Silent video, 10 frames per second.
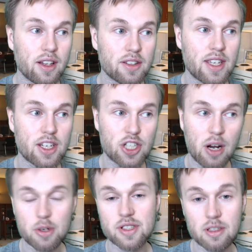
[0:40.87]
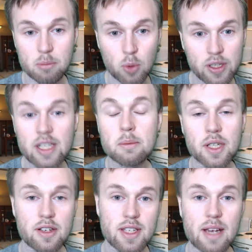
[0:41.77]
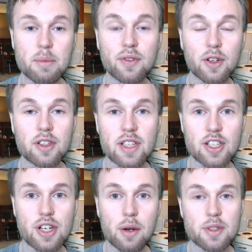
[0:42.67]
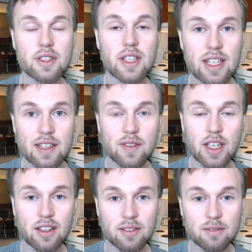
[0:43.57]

take showers in the morning, because I prefer to take showers in the evening.